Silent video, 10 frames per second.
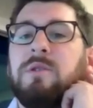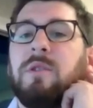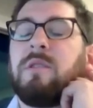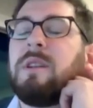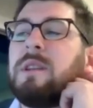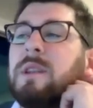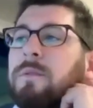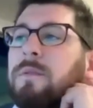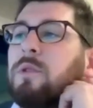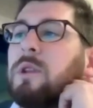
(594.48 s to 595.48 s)
just
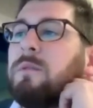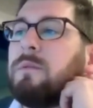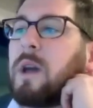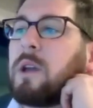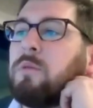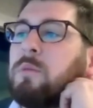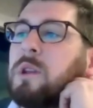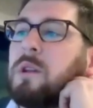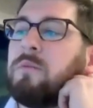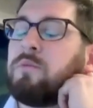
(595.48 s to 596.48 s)
different
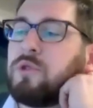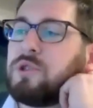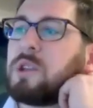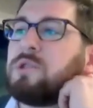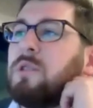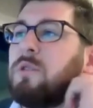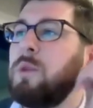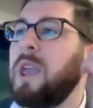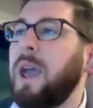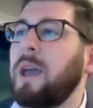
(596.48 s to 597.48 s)
environment of projections
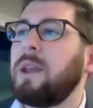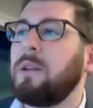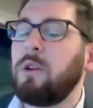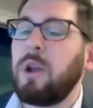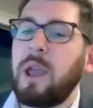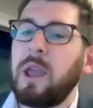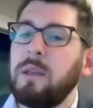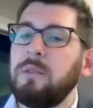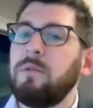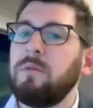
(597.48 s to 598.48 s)
we had at our
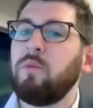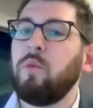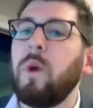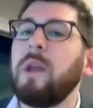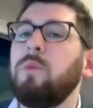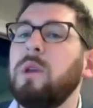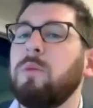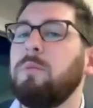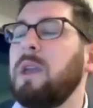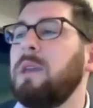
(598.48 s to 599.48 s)
hands when we
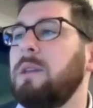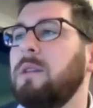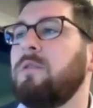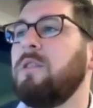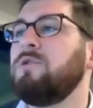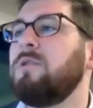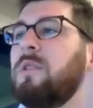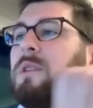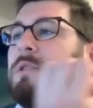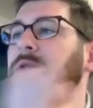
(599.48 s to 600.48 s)
were making decisions
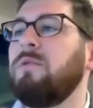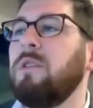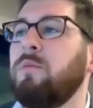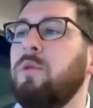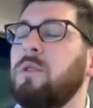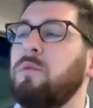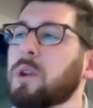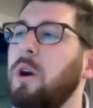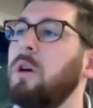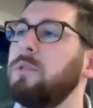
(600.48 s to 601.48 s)
at each of these points, when
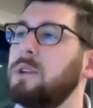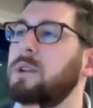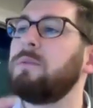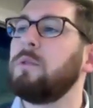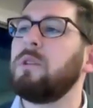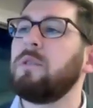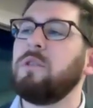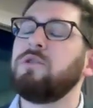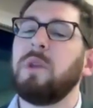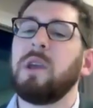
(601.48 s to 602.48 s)
all the different
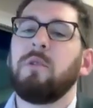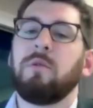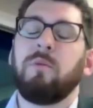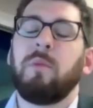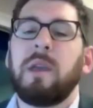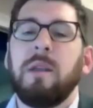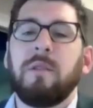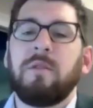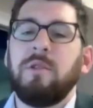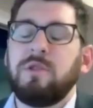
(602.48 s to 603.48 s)
decision makers were making
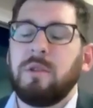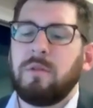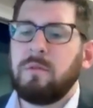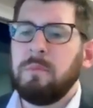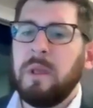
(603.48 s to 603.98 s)
decisions,